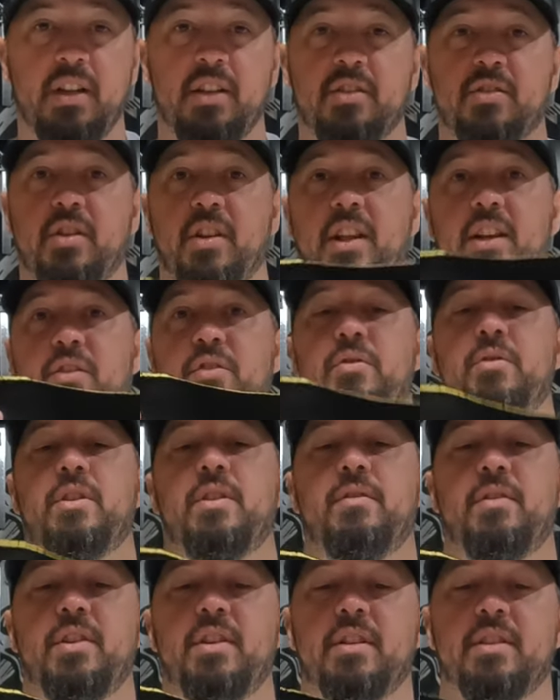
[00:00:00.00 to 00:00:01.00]
So they do
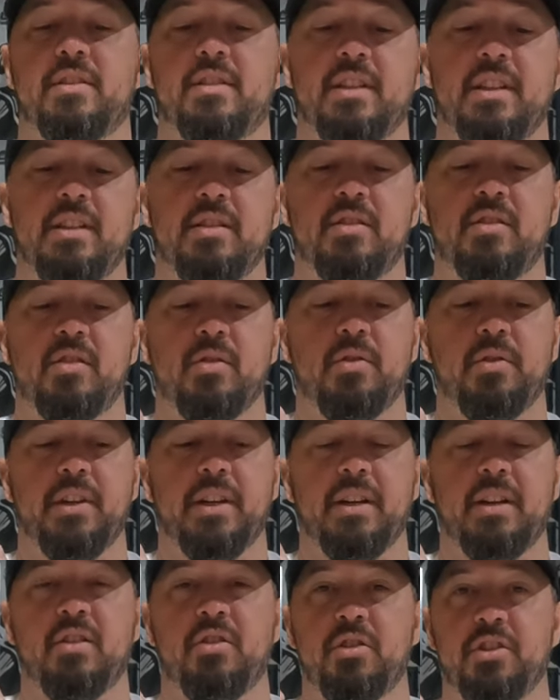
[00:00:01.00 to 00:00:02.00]
give you this insole
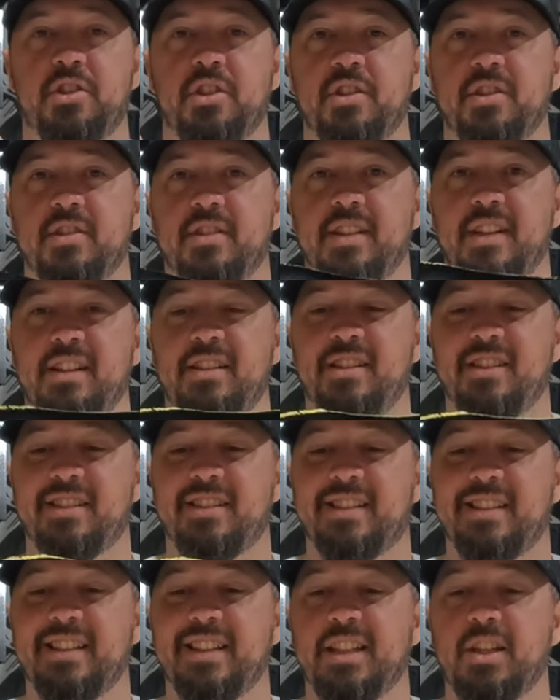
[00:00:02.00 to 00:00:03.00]
that cushions it
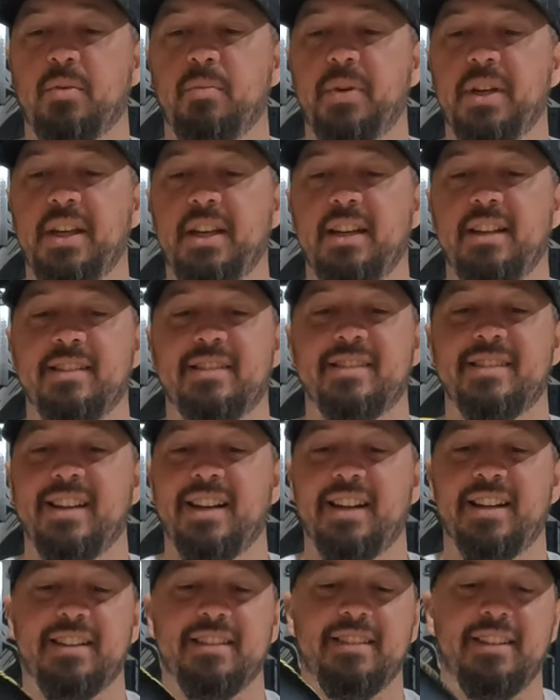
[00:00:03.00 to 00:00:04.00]
just a little bit. It's
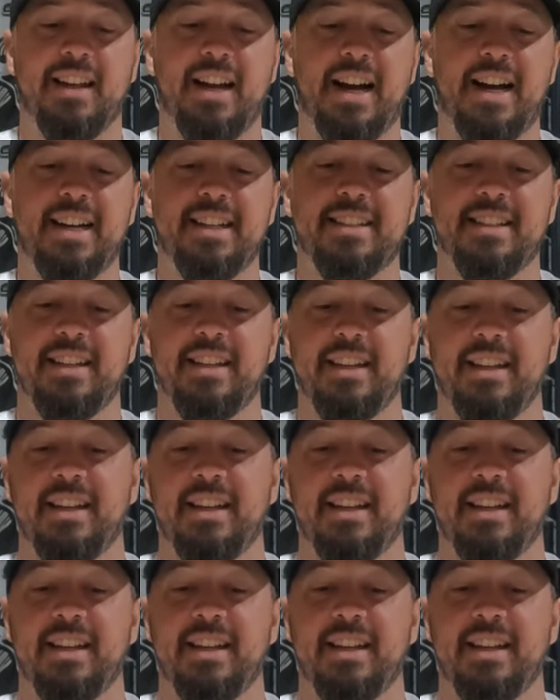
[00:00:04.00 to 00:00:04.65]
not a lot.